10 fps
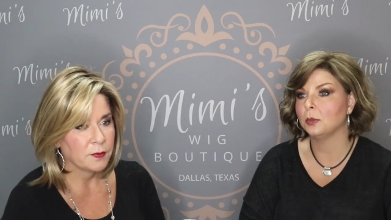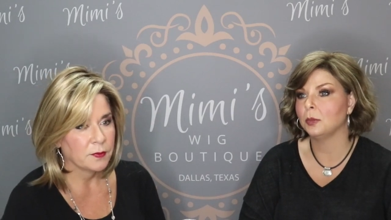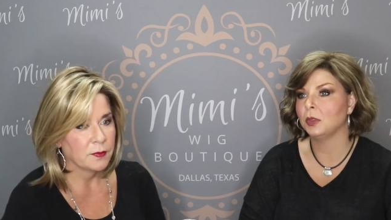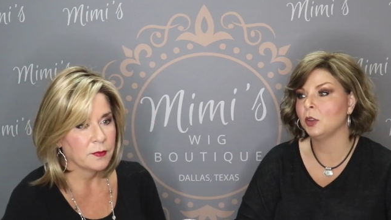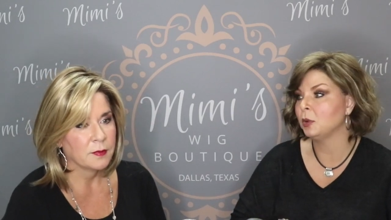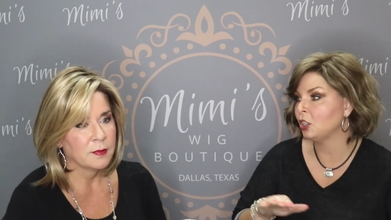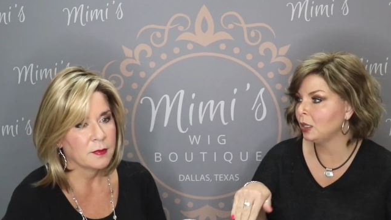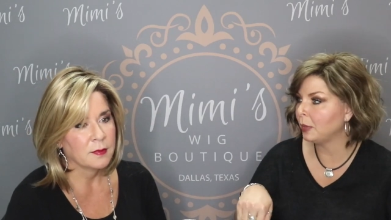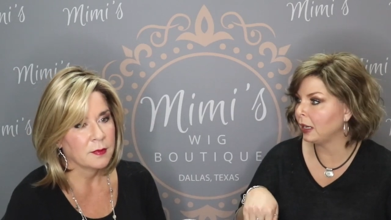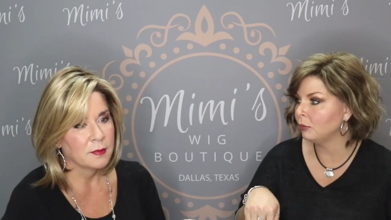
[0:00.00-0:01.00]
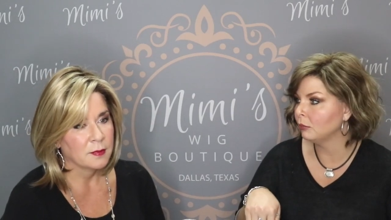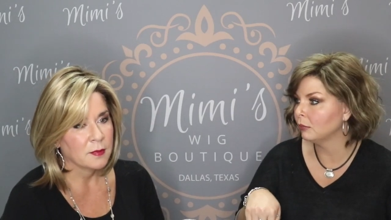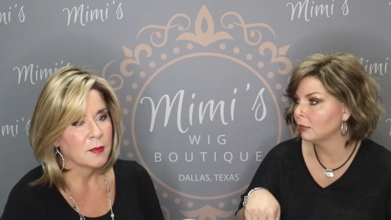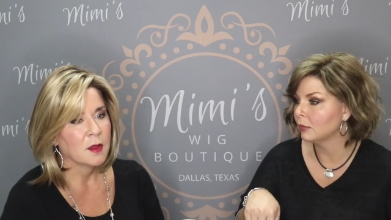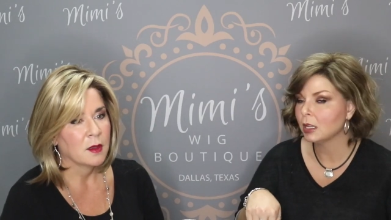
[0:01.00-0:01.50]
Speaker 1: they're machine made,
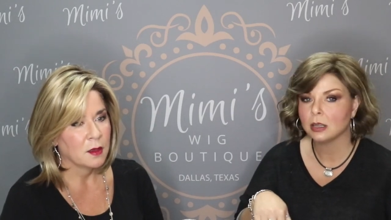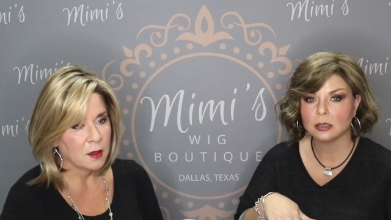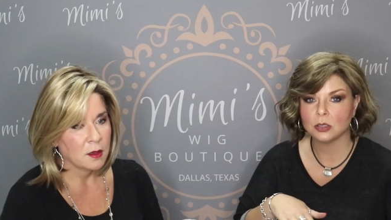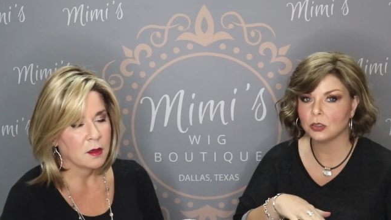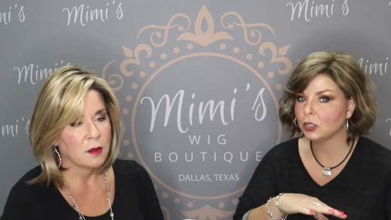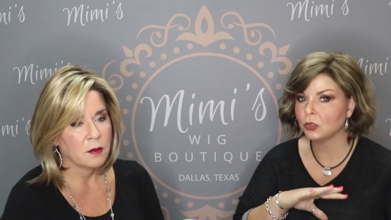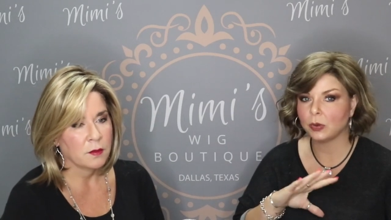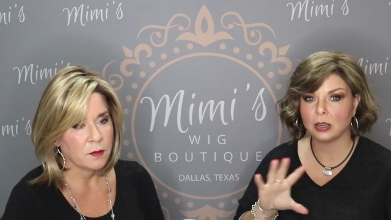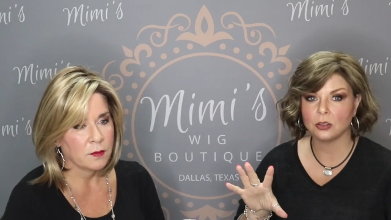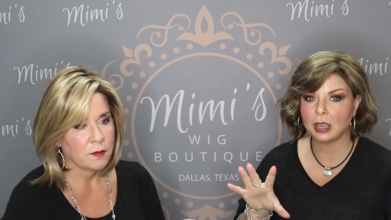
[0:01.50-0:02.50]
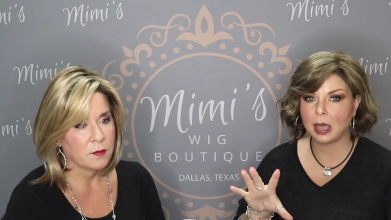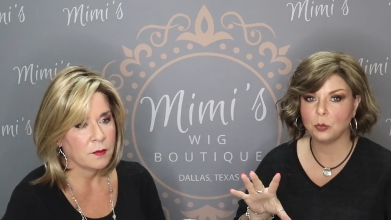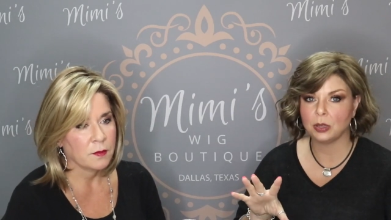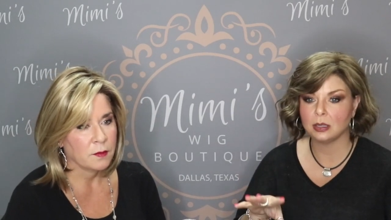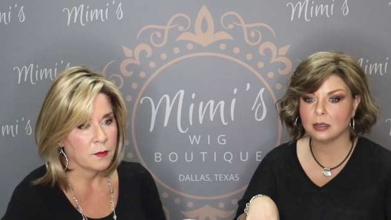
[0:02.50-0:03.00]
so they're just regular cat
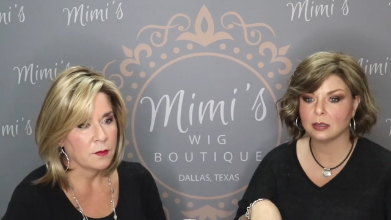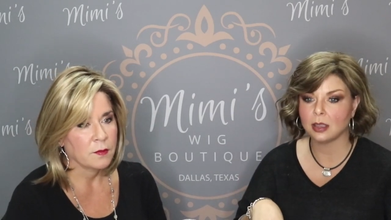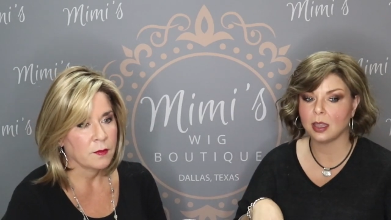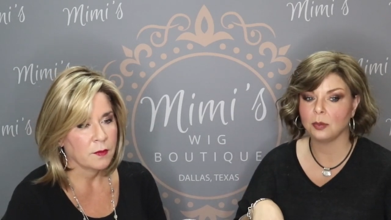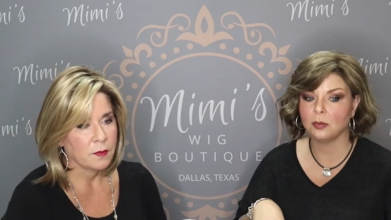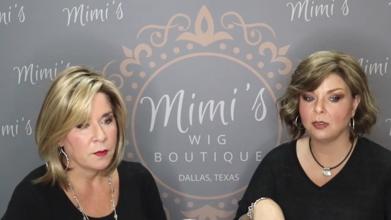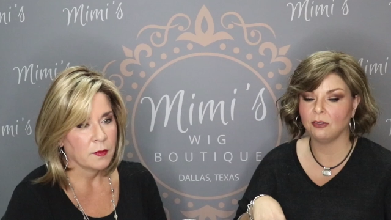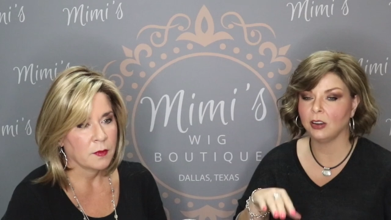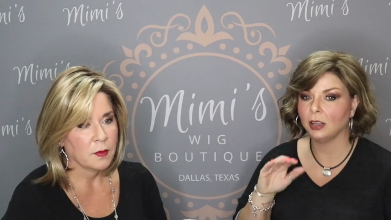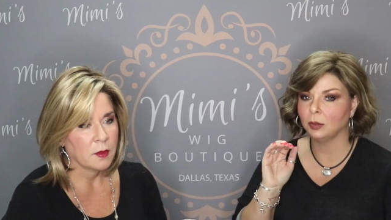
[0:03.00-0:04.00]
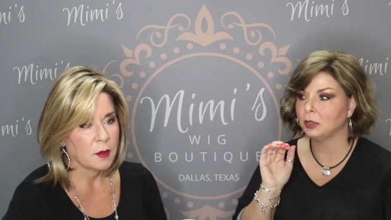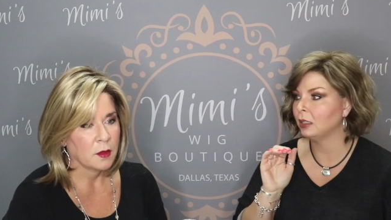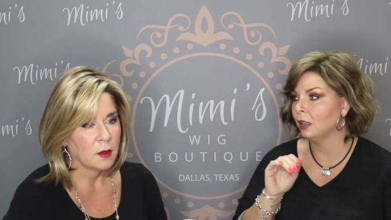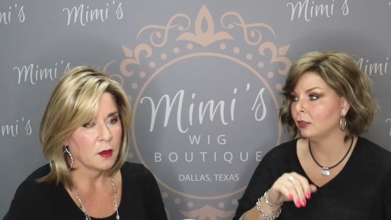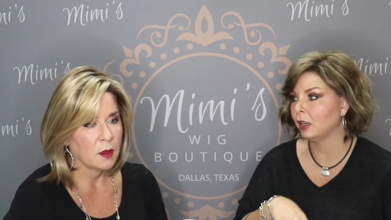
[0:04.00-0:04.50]
wigs. Um, very limited
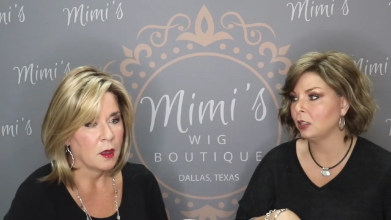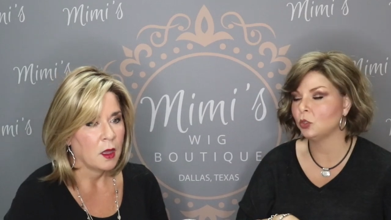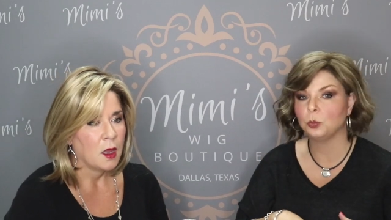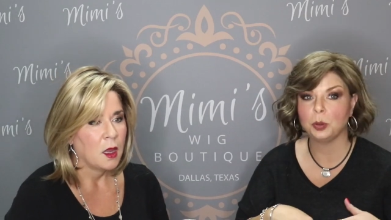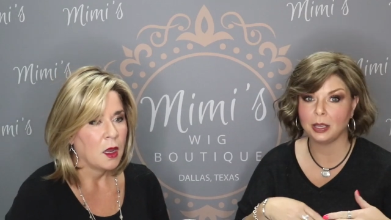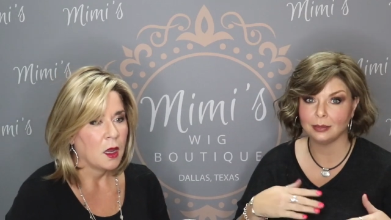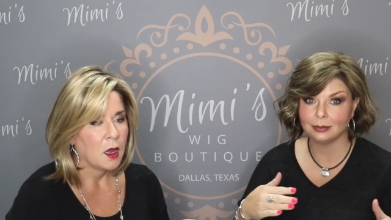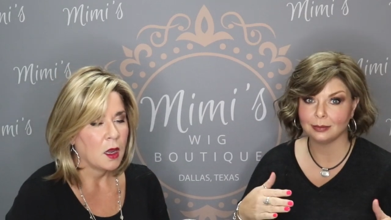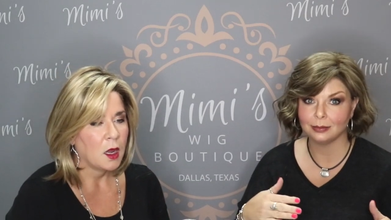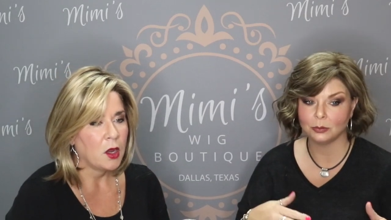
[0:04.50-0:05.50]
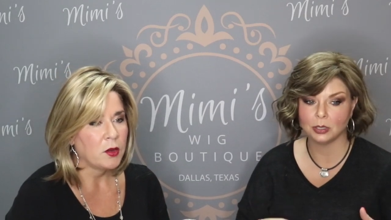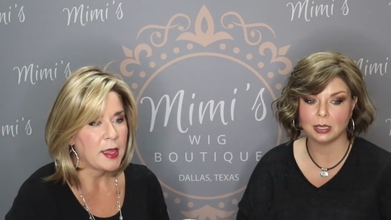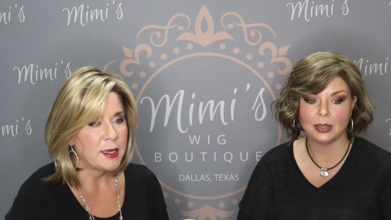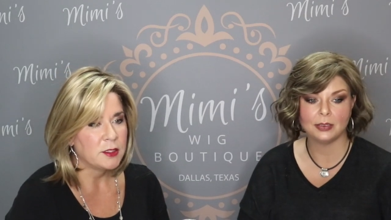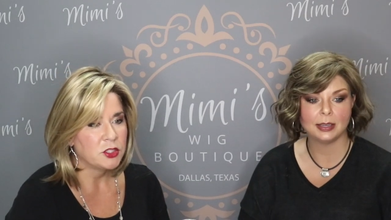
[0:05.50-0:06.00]
color range. But
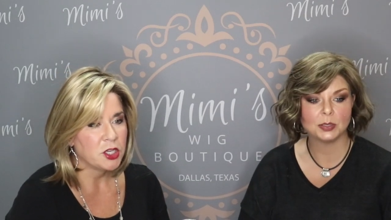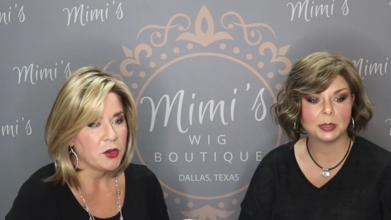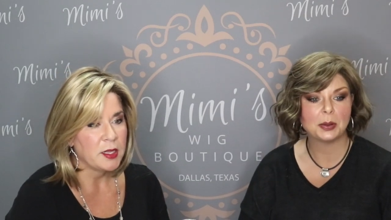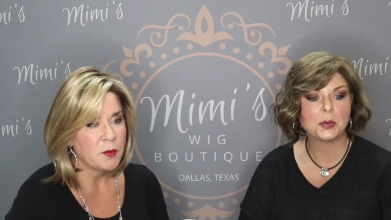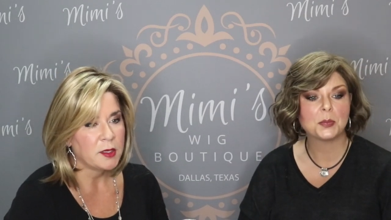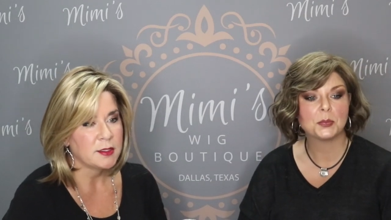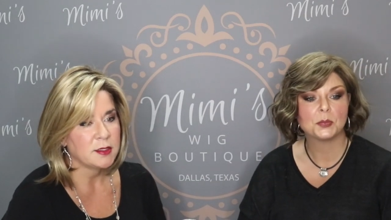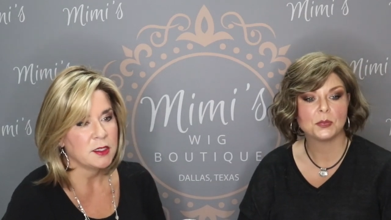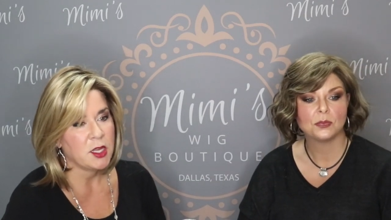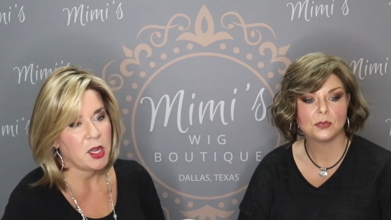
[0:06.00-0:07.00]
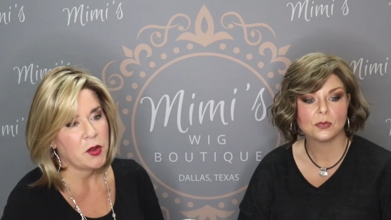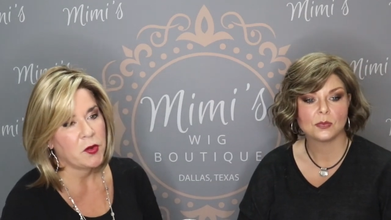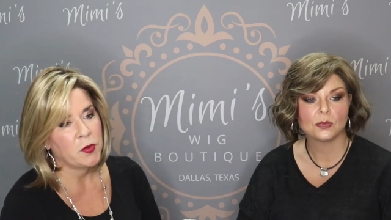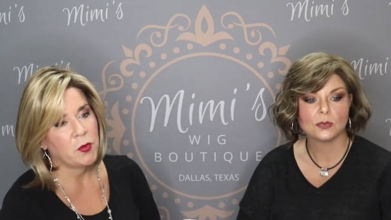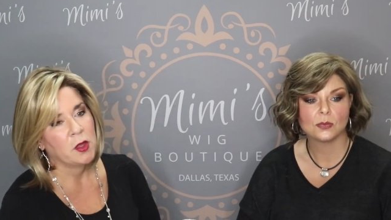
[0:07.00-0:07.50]
Speaker 2: okay, Jody wants to
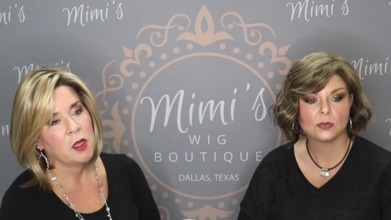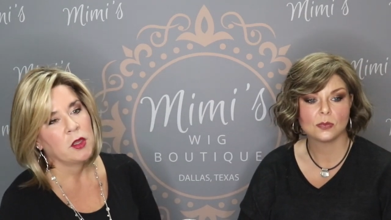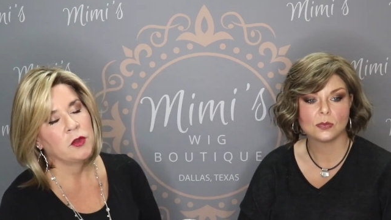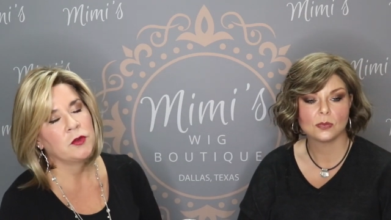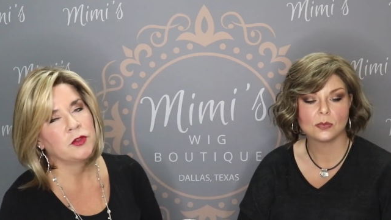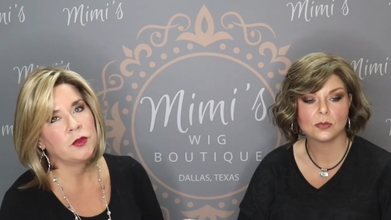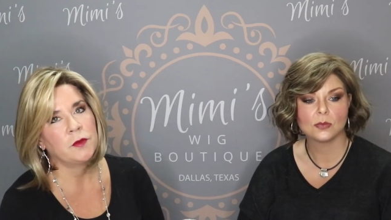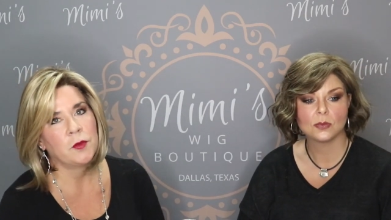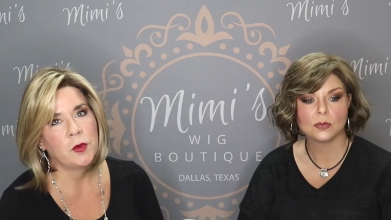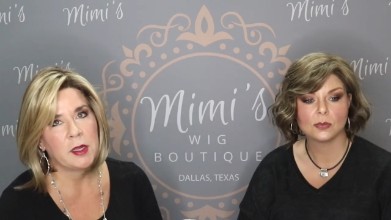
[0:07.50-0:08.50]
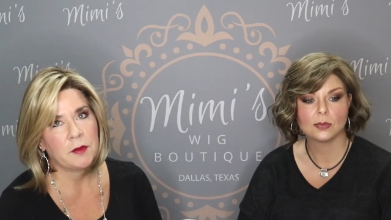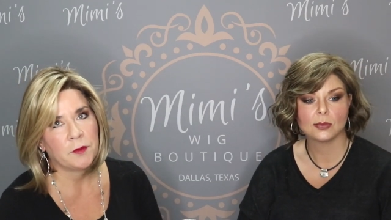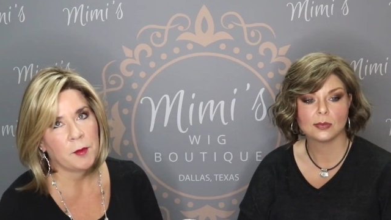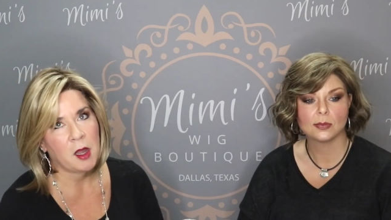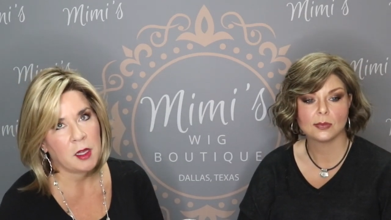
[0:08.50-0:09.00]
know. Who to avoid
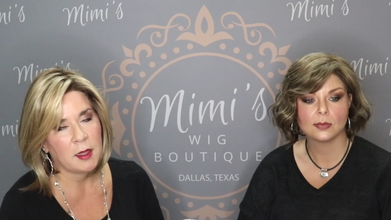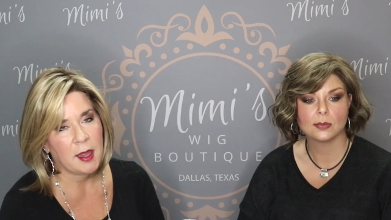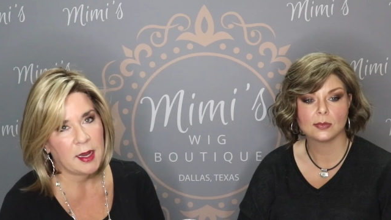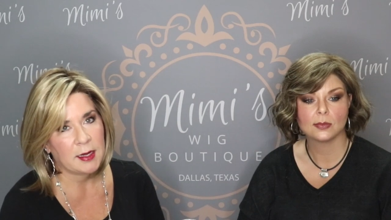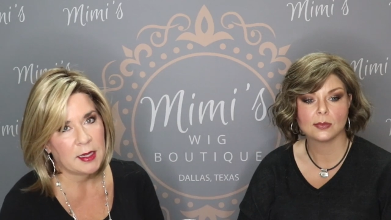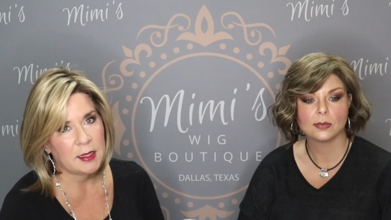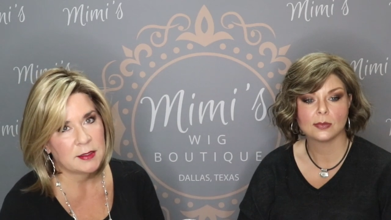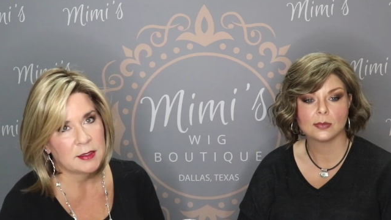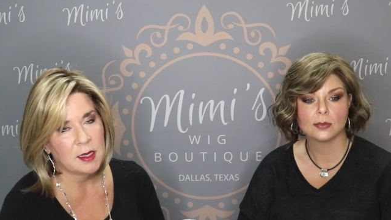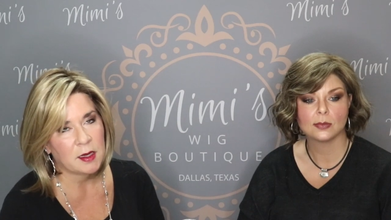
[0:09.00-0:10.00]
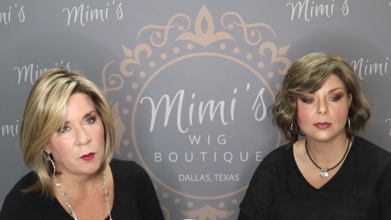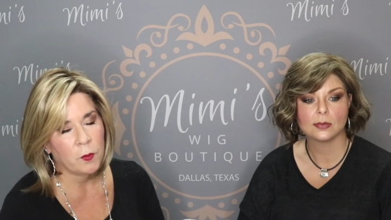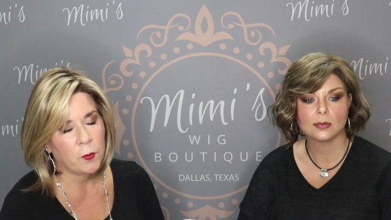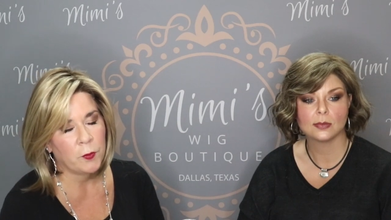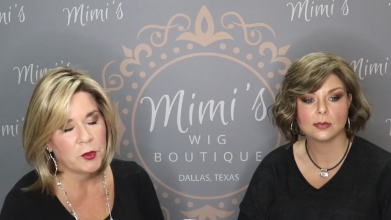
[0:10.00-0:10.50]
from online. It's,
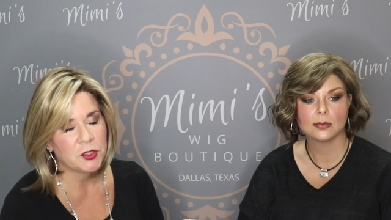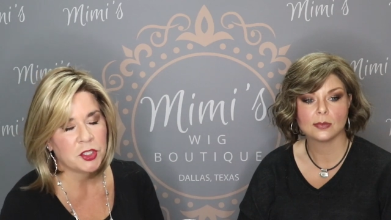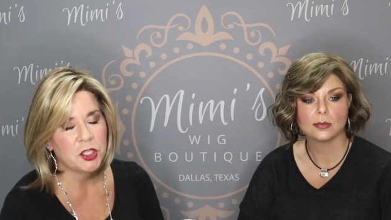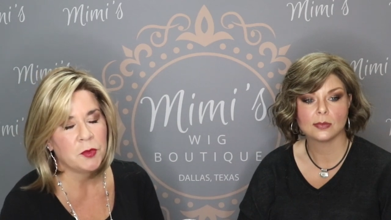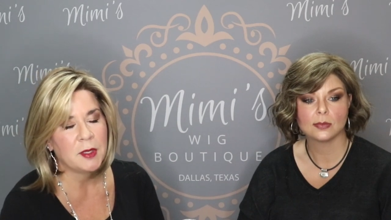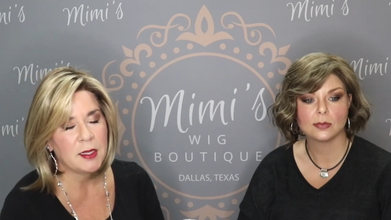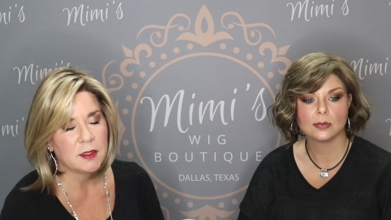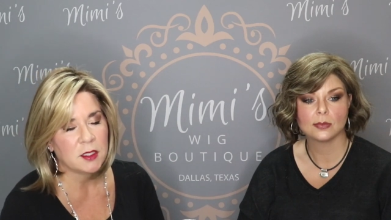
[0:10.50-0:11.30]
there's too many to